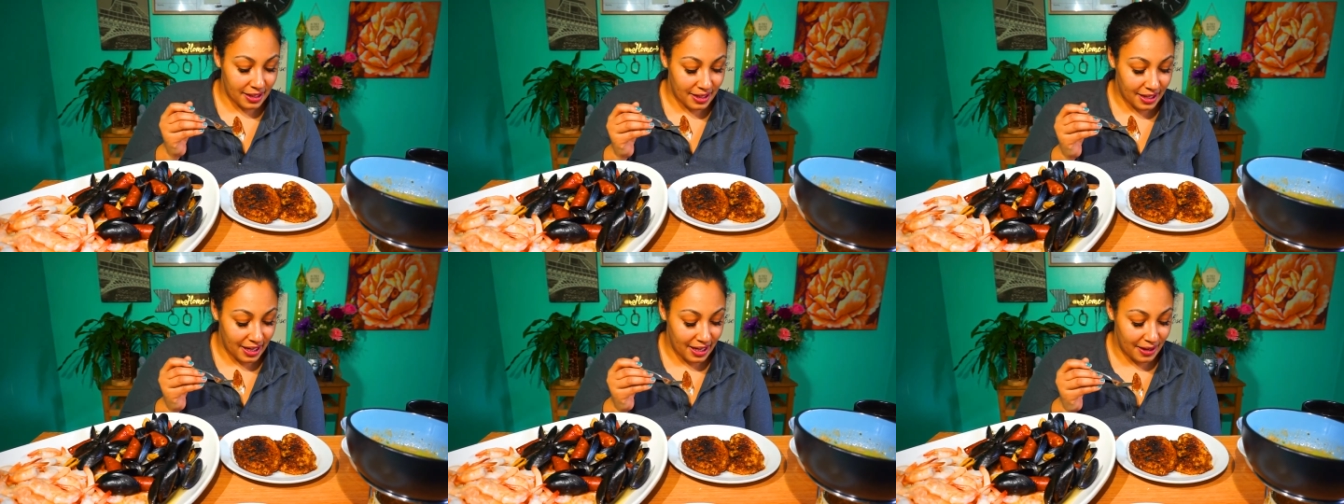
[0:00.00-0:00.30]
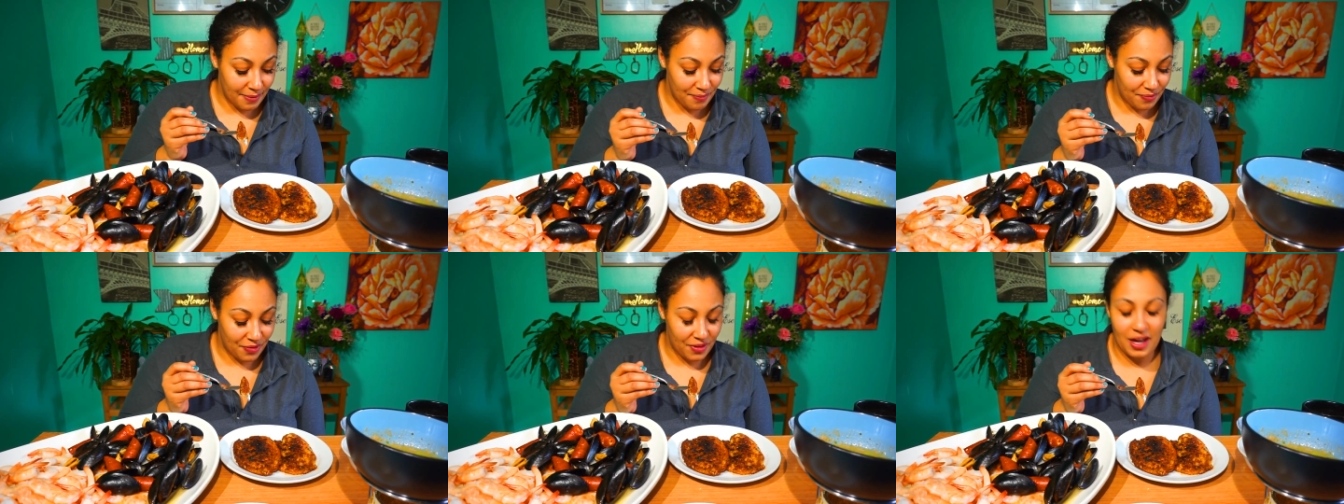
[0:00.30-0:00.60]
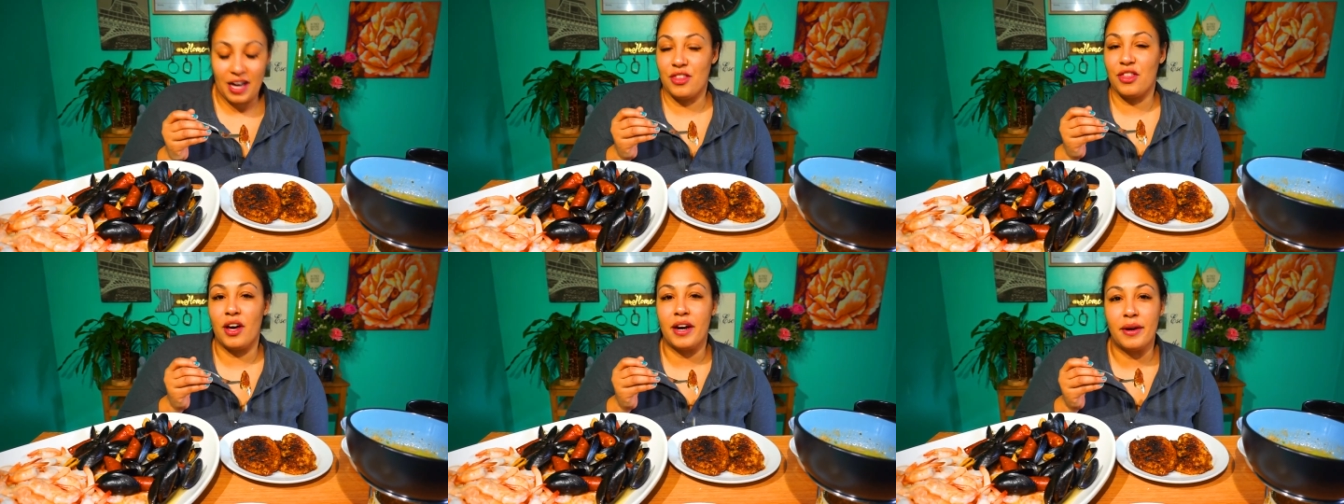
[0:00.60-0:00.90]
I
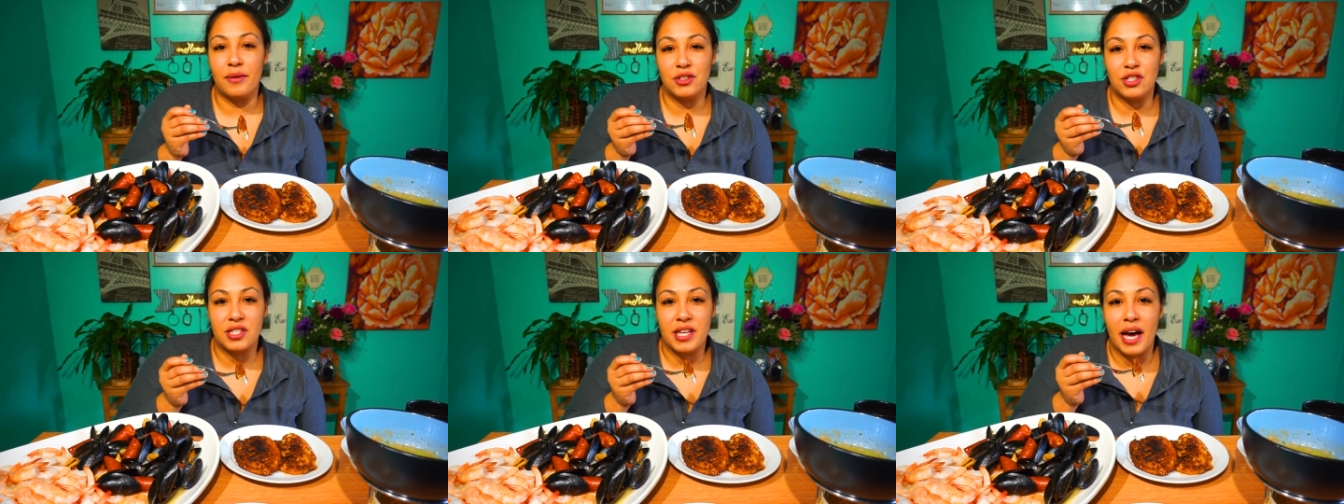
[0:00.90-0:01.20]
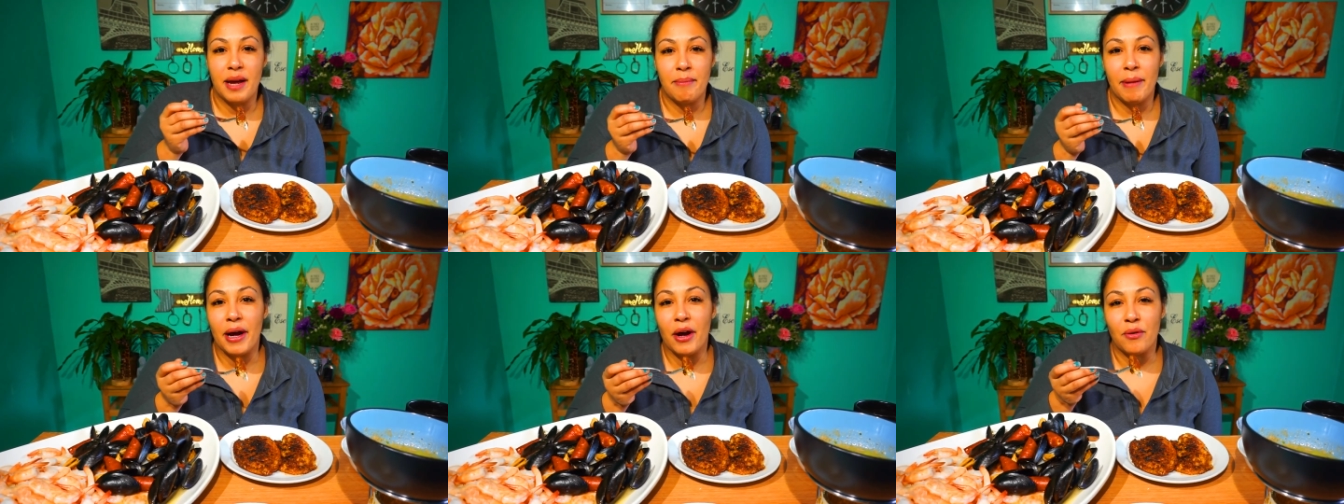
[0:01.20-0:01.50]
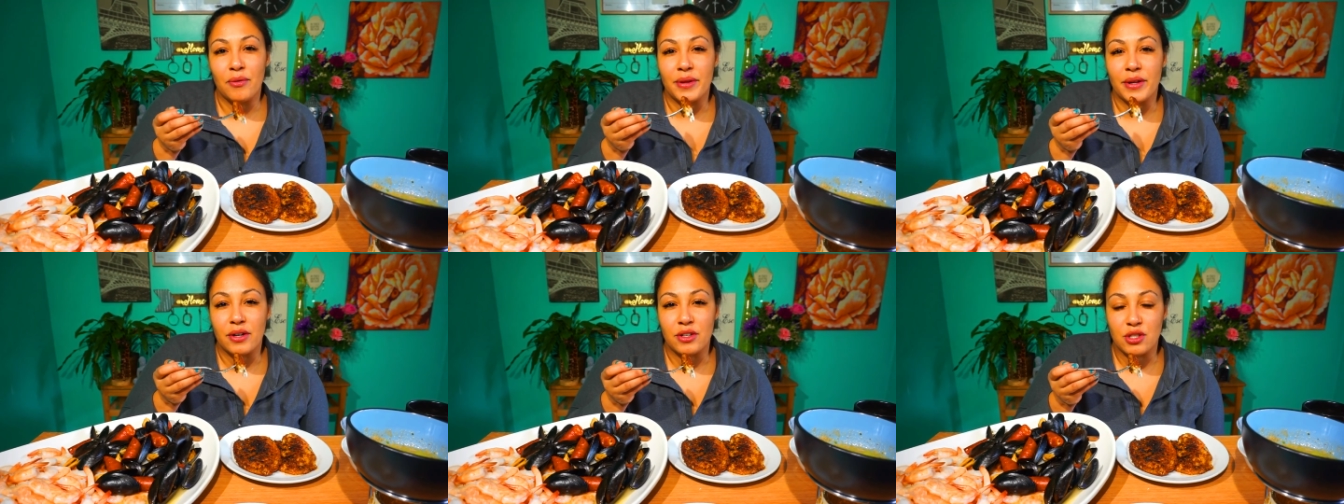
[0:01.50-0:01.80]
thought I would just add my
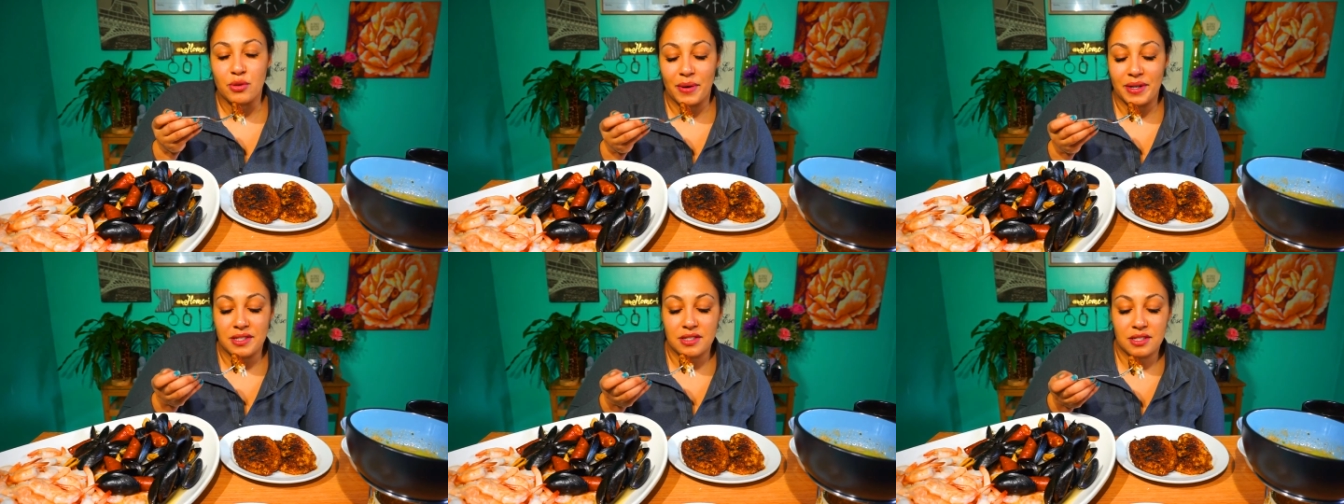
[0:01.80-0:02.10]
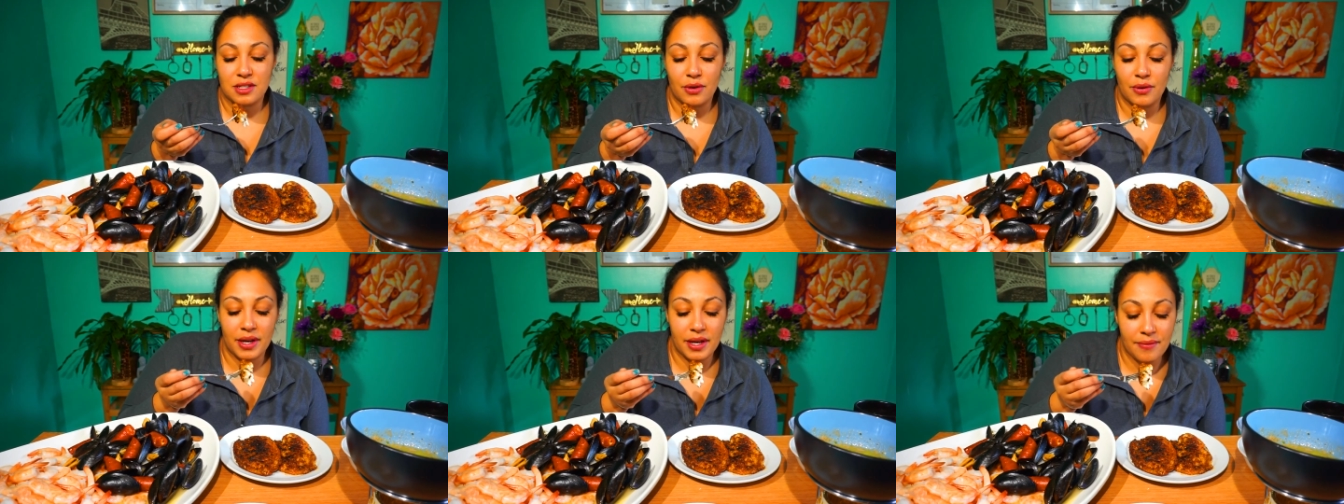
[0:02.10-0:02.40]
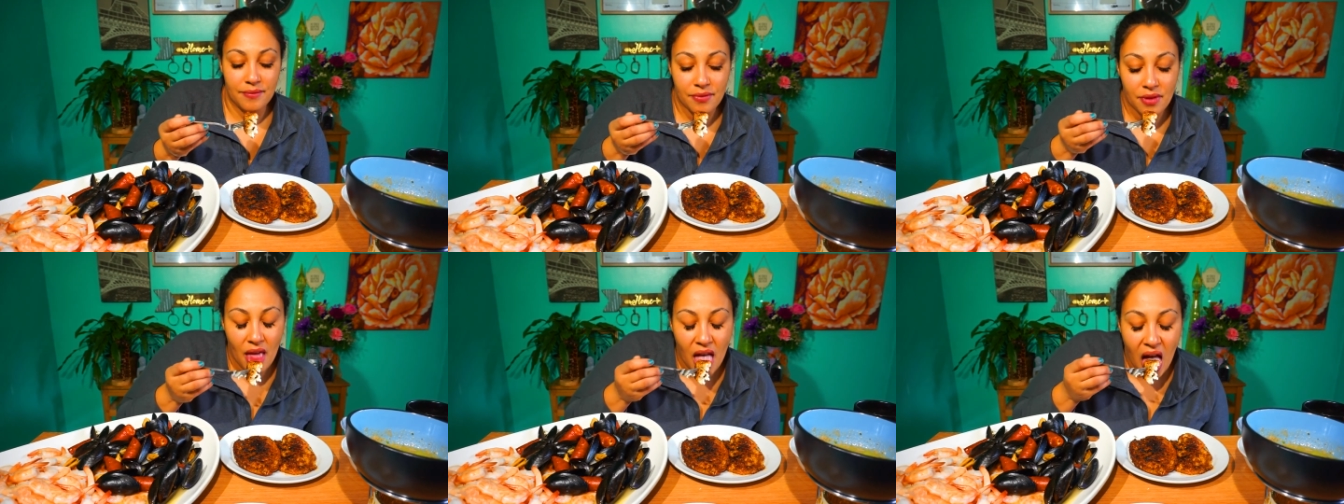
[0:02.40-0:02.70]
own little twist to it.